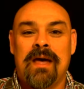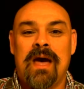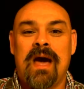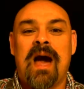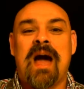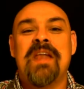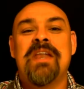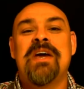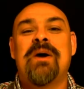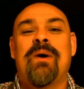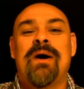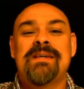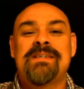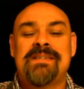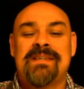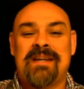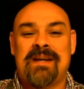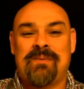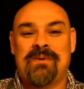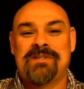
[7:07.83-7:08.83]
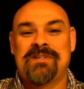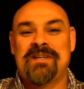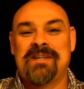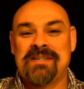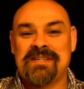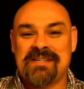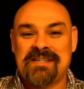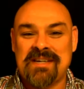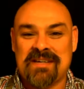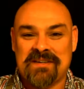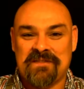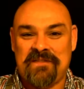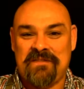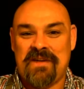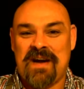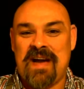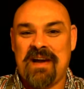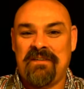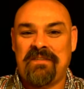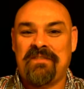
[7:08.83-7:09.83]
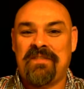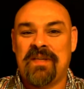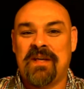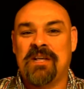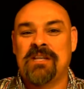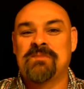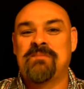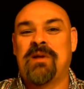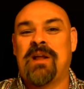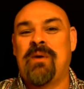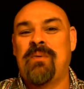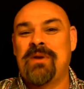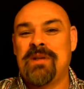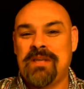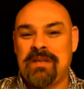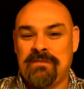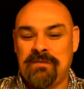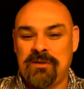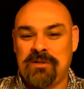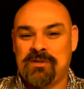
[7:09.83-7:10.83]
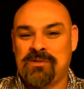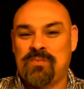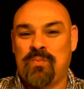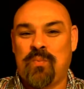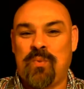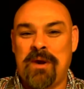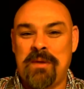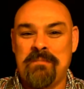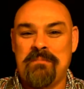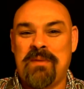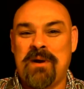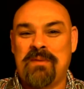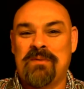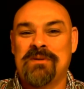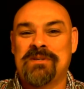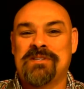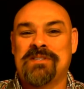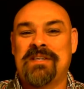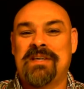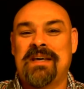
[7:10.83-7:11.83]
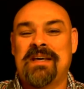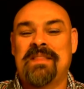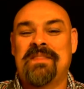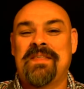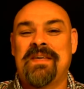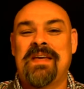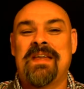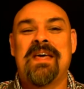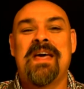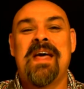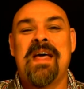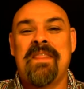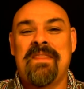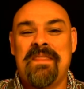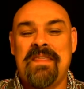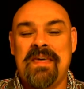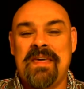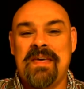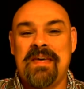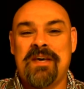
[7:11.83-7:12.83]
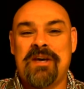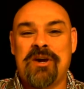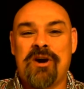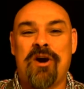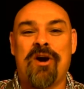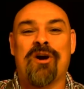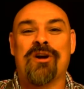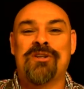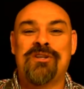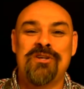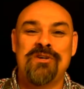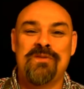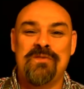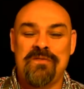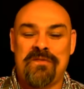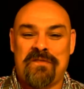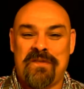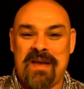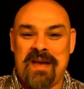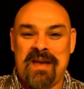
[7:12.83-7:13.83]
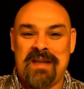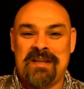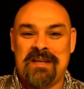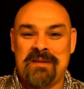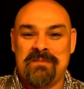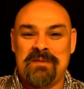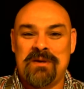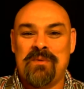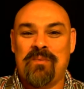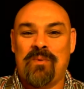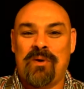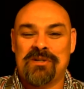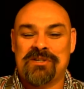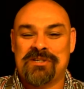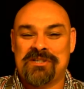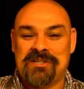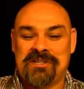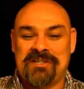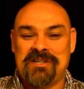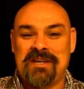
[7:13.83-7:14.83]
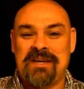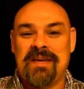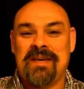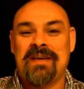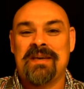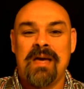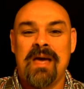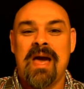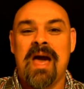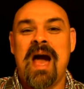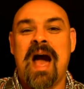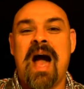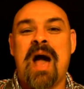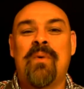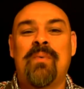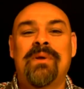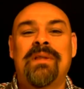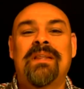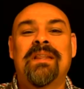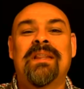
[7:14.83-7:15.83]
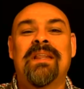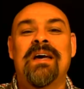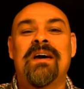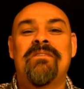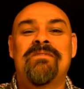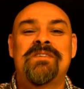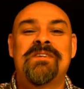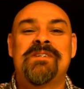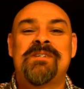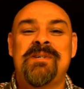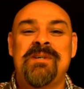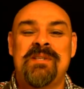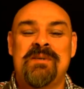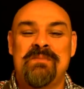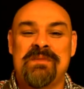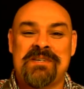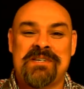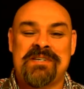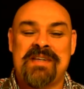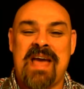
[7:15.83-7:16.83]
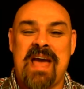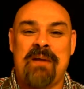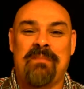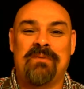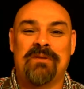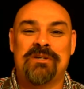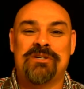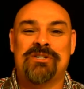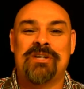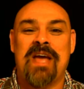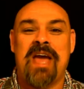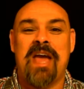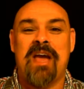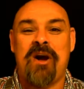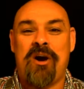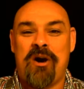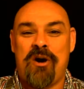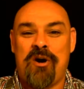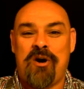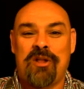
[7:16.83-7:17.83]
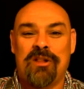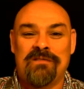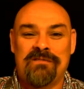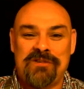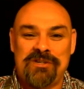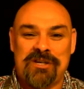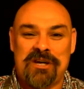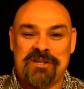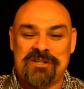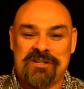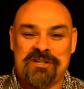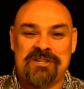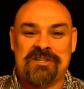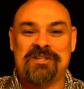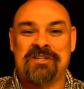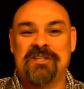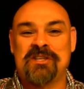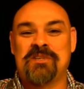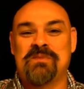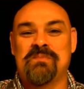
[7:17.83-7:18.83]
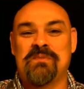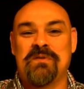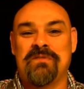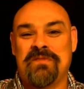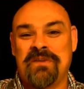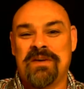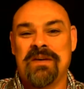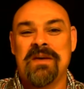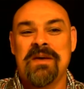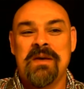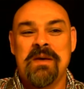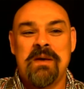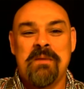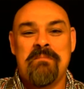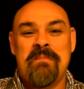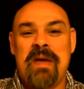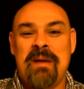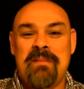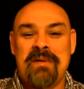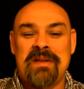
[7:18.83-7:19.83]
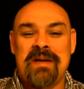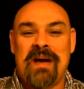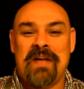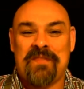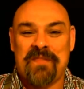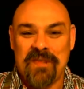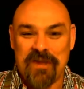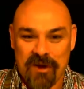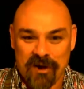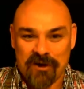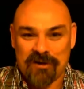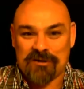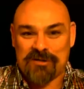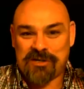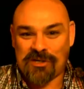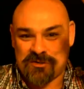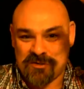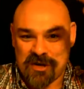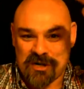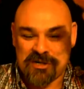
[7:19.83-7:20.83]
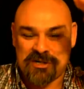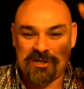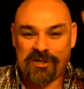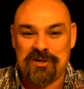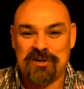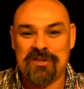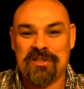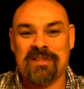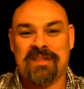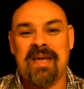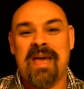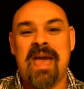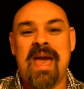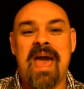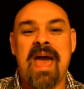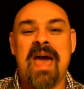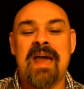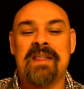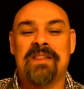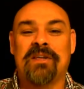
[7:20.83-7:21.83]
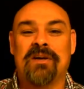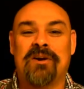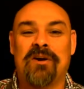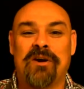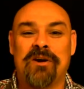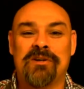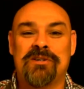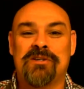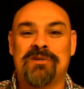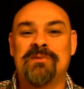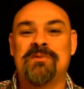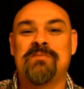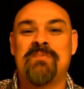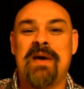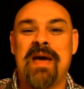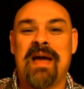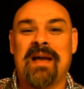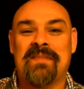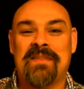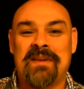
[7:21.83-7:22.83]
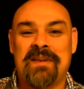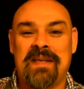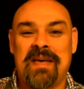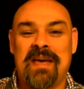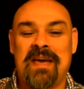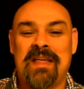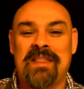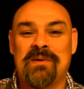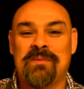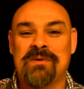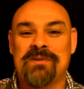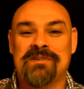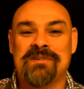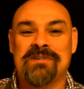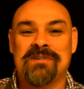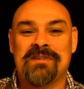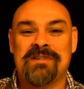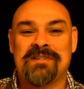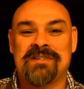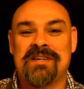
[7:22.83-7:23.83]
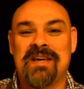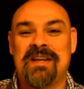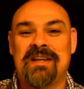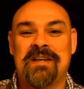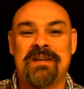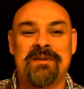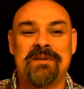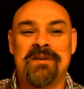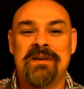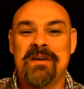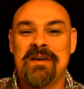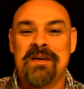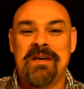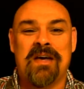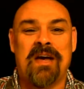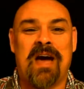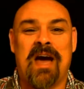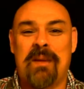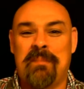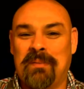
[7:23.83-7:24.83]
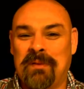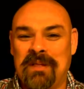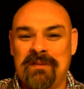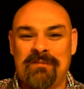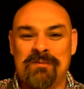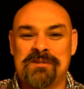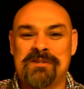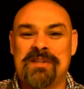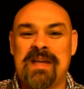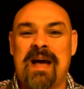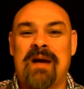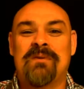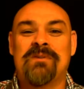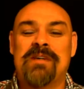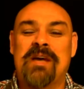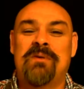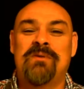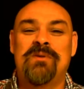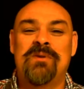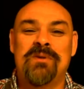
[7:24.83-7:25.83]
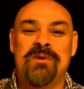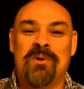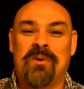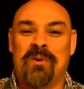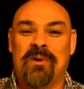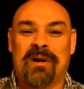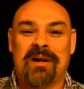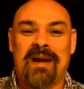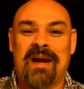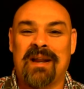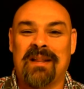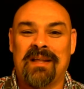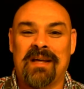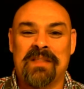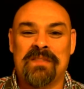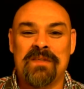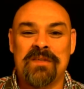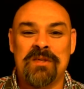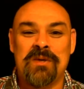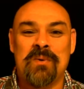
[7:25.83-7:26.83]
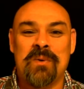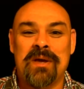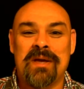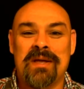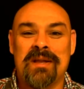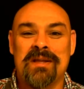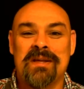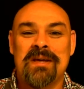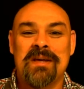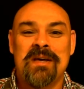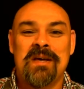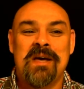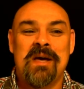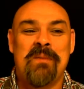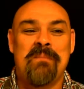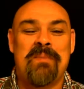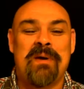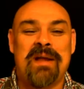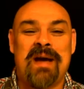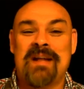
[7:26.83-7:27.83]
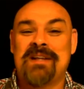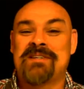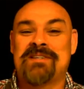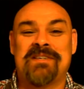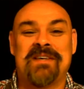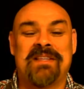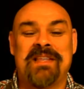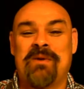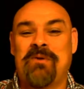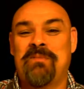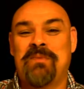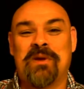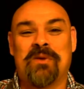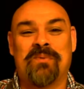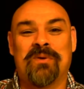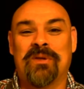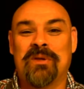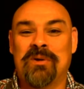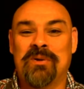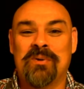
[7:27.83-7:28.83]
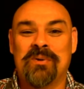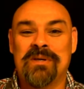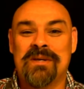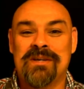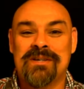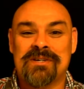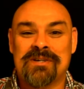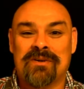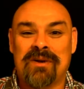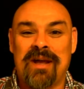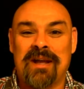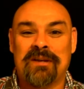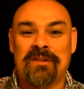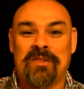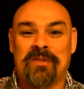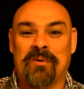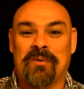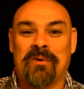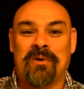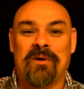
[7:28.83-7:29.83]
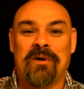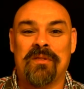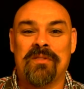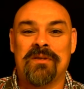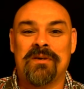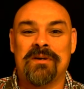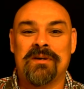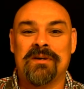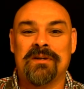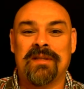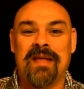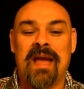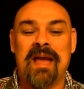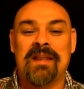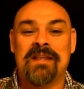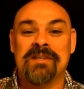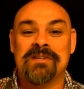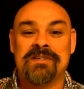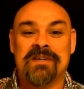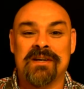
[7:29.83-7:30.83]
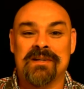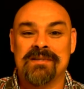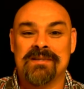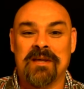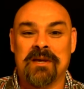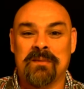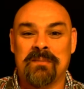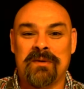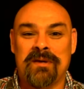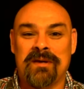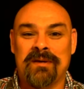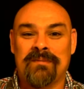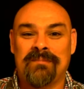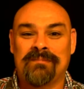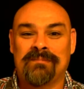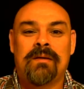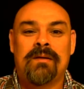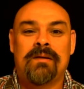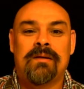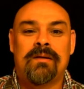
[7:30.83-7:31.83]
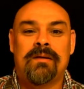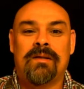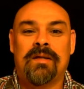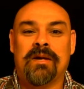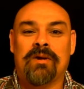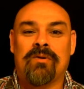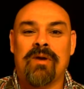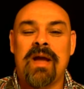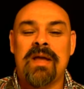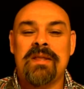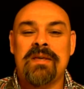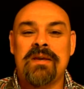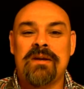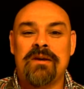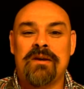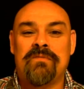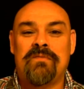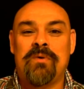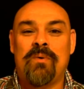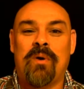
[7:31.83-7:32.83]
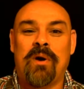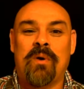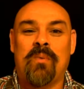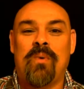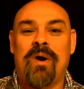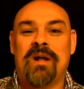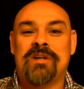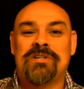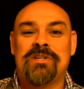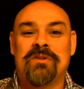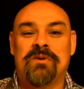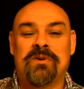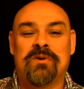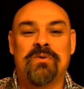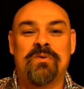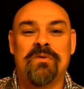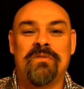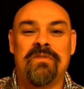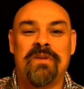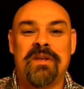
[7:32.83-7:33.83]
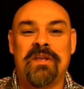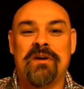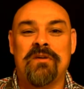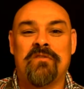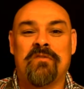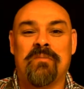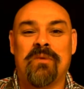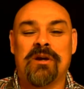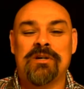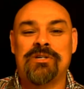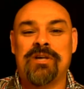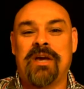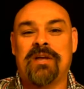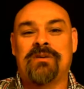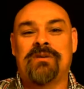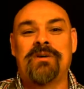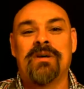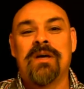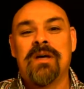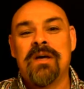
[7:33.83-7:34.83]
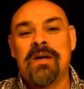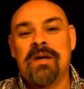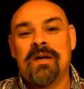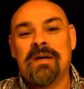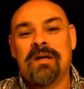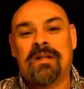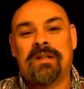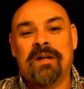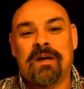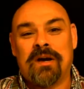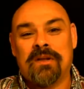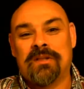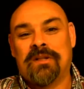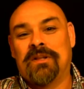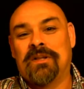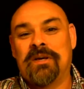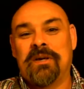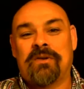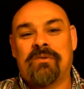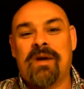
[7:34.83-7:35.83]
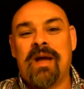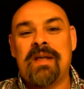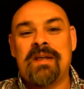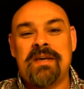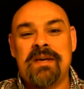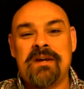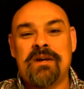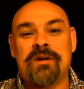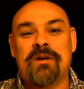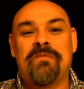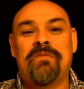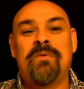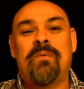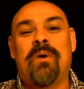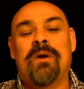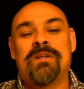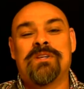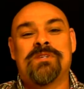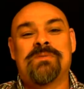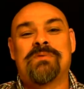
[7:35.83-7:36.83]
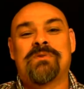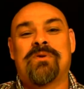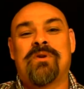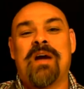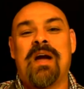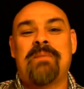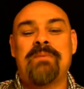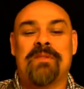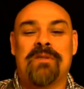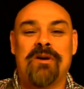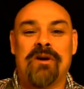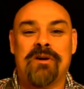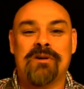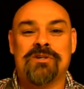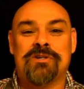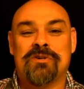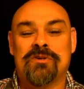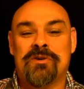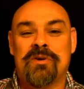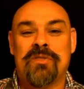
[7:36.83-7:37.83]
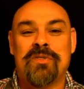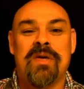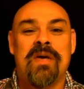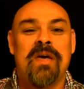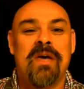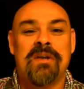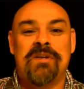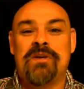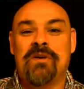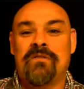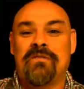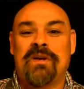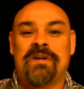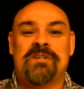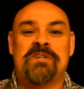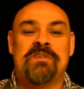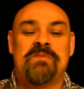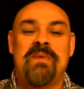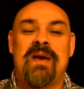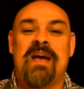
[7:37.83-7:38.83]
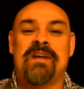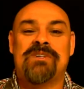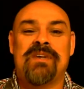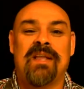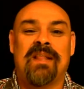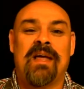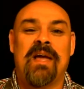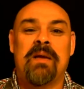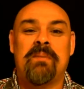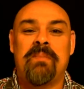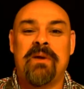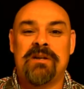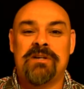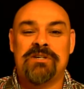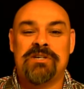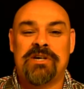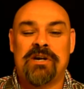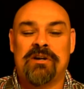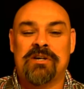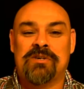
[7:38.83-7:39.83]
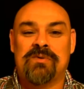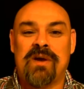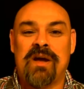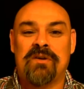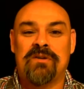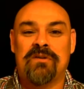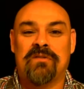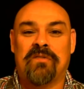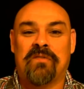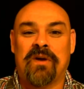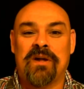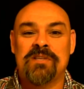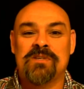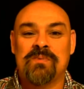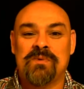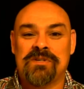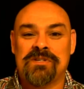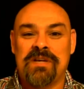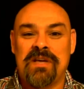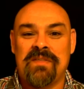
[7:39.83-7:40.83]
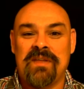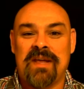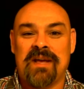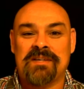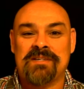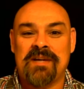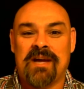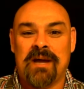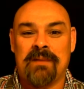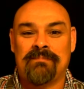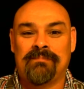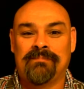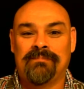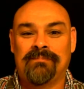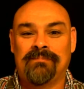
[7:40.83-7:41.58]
I know I said I was going to stick to 5 things, but I want to give you just one bonus thing that the cartoon fan in me wants to see. I would love to see them establish a Hall of Justice in this movie. Maybe not the art structure that they had in the cartoons back in the day that was set in, I believe it was downtown New York, kind of like the UN. But I just think that would be a really cool Easter egg to throw at all the 80s kids like me. Click right here if you want to watch another cool video from our channel. Click on the link right here if you want to subscribe to The Harsh Truth. Don't forget to smash that like button, share us around to your friends, and we'll see you the next time.